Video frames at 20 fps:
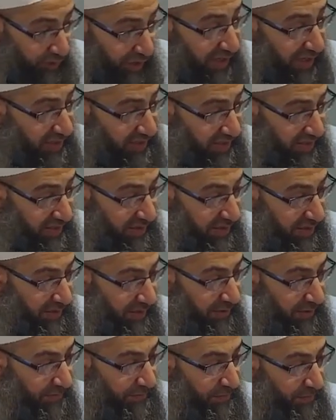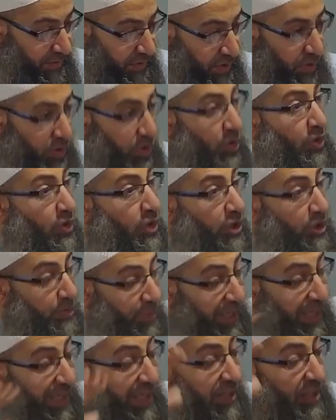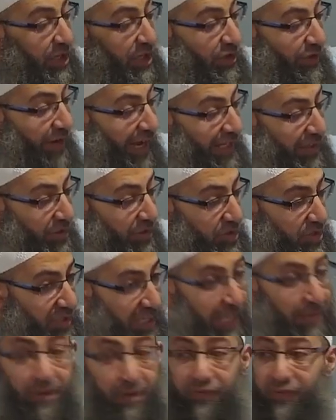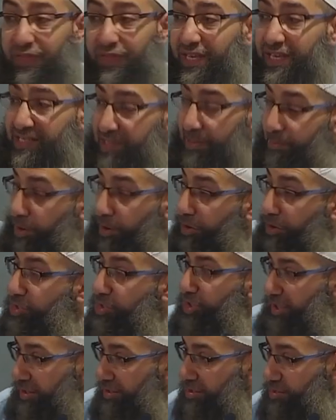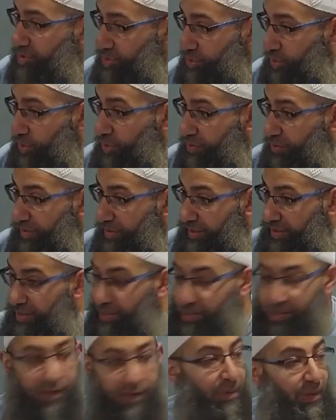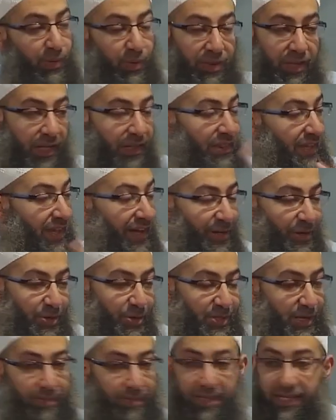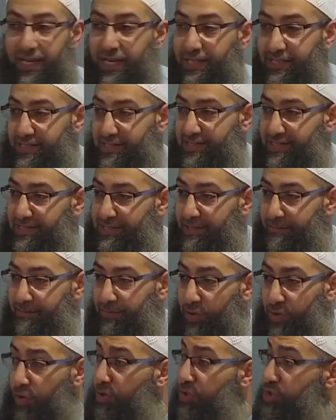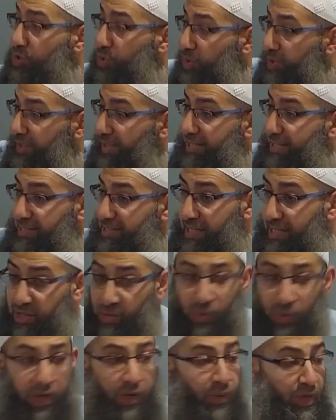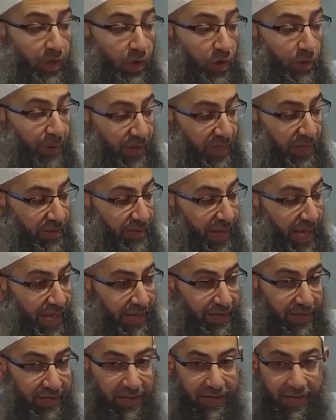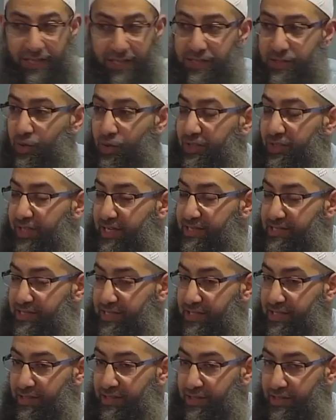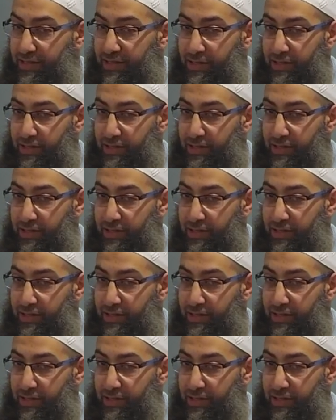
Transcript: for us. You could be in the grander scheme of things a margin in the story, but with Allah you're something else. Go to Surah Yasin. What do we know about the man in Surah Yasin?